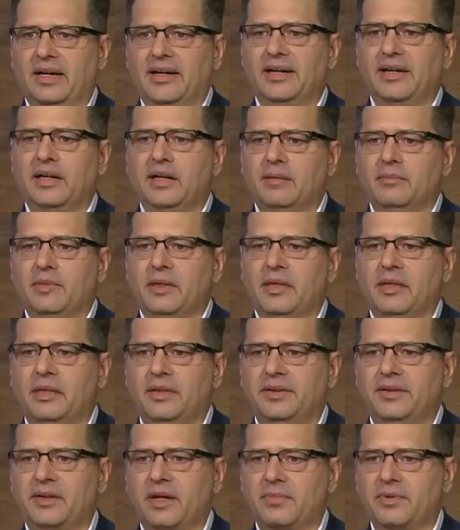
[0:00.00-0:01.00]
am.
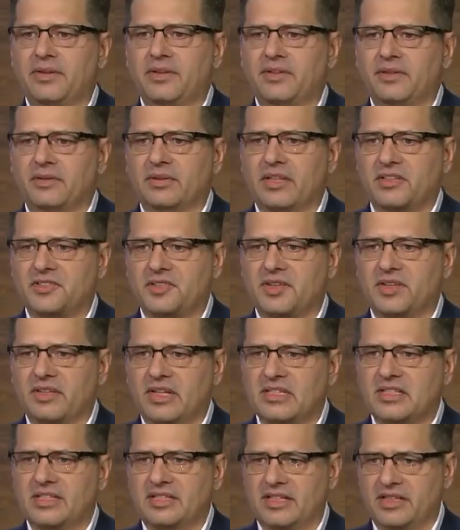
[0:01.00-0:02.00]
I've been doing that. I started in
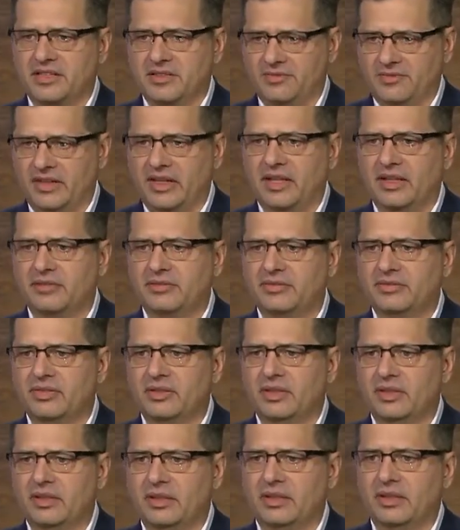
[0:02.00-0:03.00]

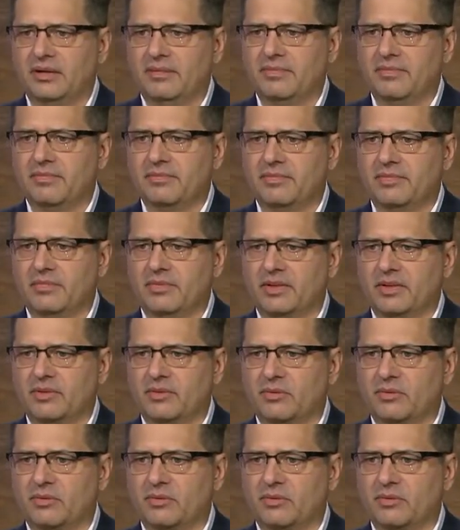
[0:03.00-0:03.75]
1995 in the